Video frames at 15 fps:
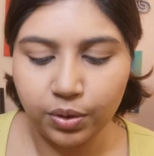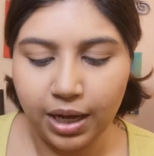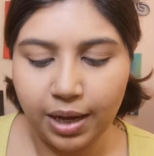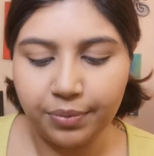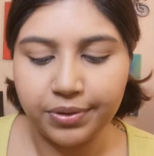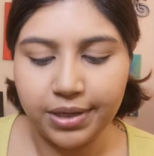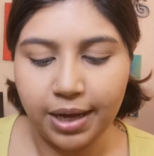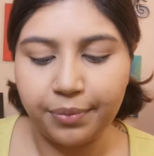
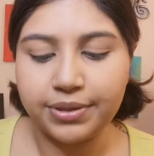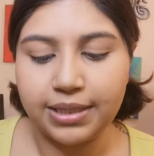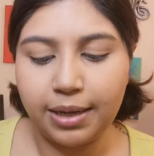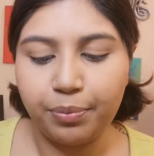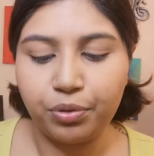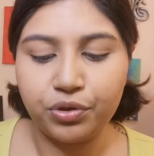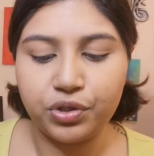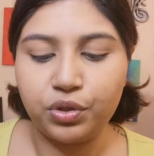I was
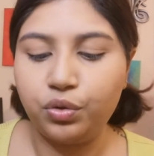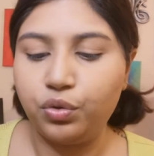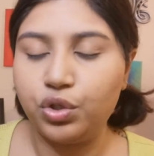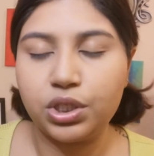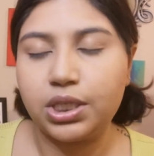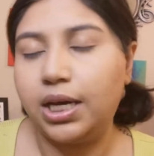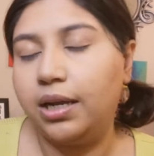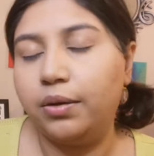that person who
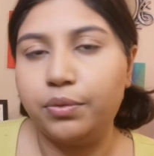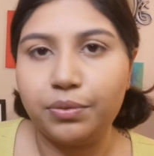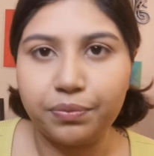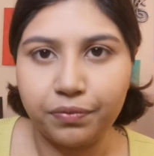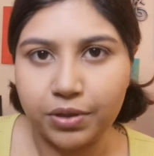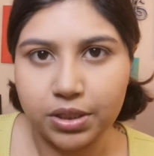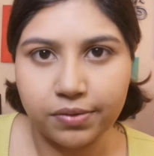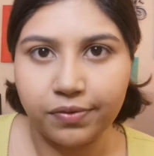just kind of was